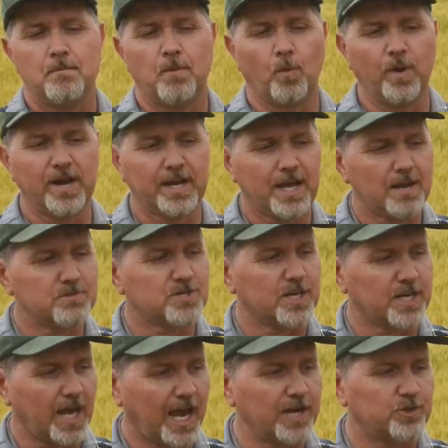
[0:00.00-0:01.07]
But when it comes
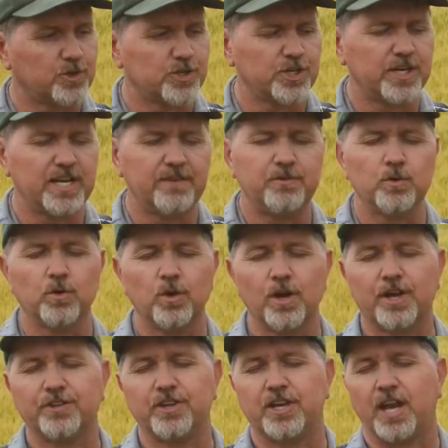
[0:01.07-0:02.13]
to nitrogen, if you
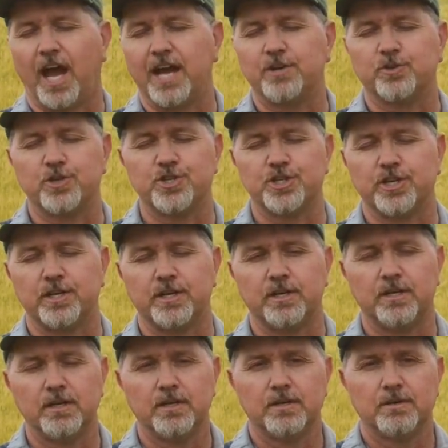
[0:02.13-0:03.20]
look at the
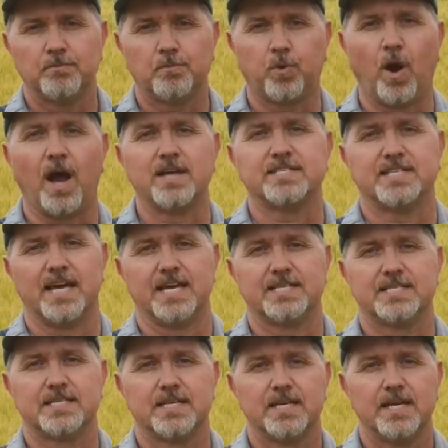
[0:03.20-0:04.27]
nitrogen
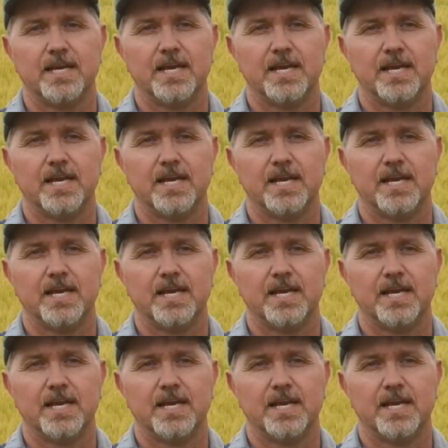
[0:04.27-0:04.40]
process,